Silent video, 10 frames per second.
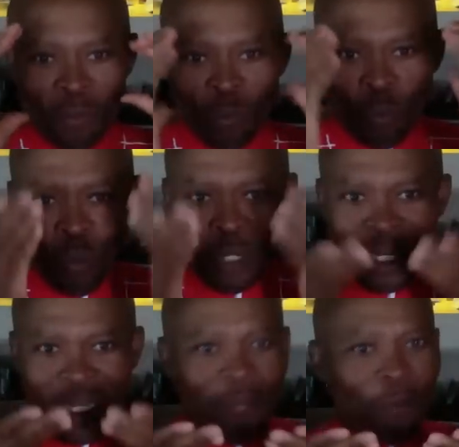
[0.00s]

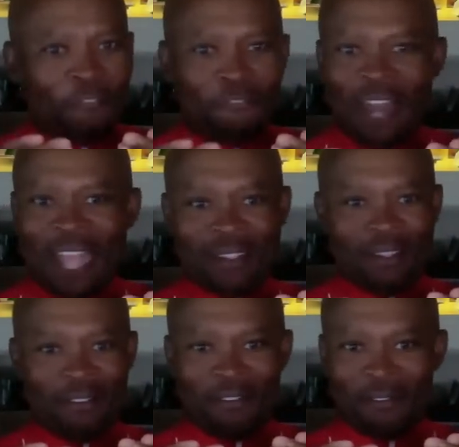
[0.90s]
Really
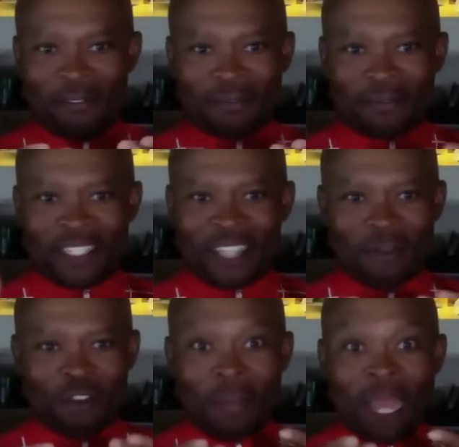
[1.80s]
reflective it's
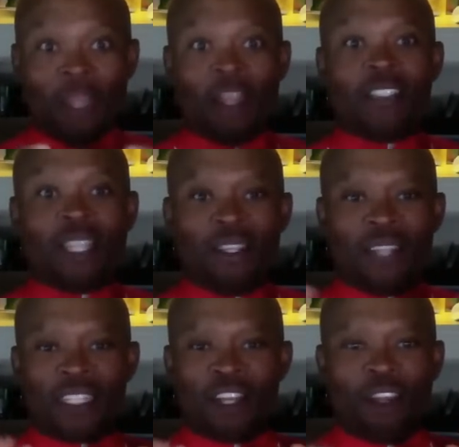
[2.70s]
like somebody looks at you
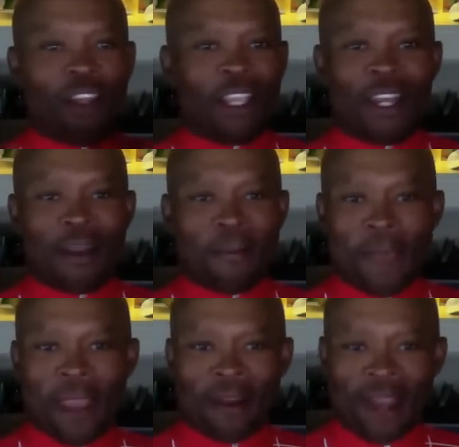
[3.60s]
like they're looking in the
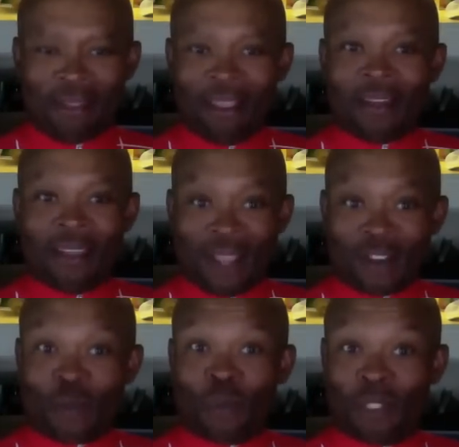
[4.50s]
mirror. I think
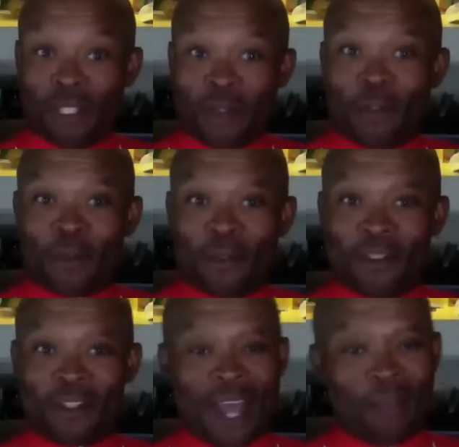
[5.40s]
that's really cool.
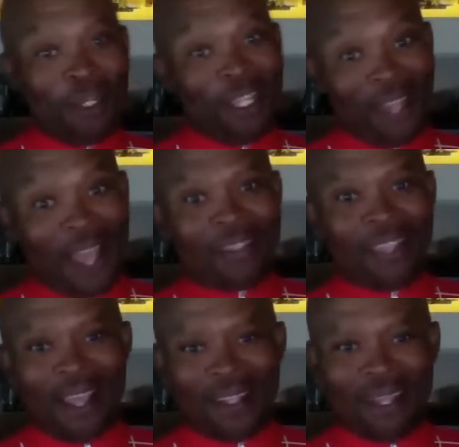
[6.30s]
So I really like that.